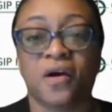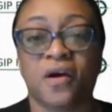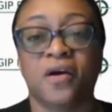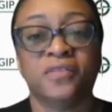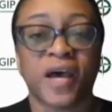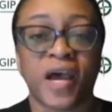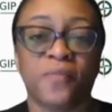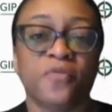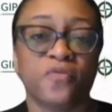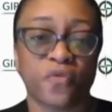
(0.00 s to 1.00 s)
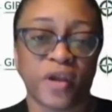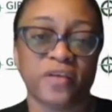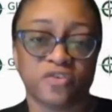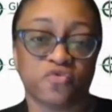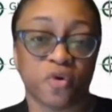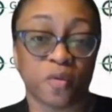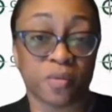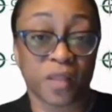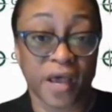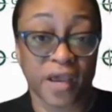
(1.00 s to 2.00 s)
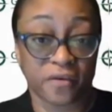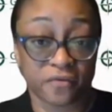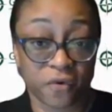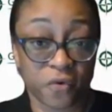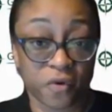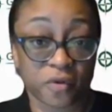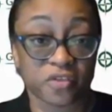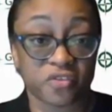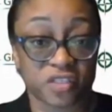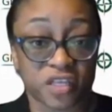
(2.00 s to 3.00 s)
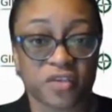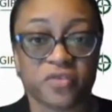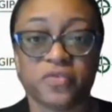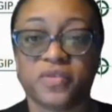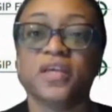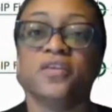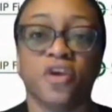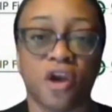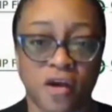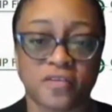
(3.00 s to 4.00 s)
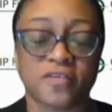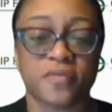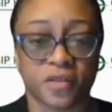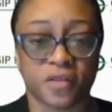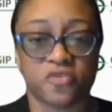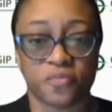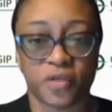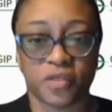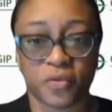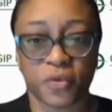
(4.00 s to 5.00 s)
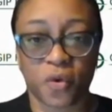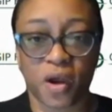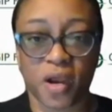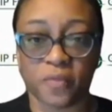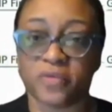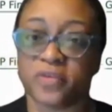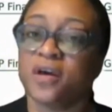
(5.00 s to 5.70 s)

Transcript: of the type of grants that you're applying for, because just like you said, there are some eligibility requirements.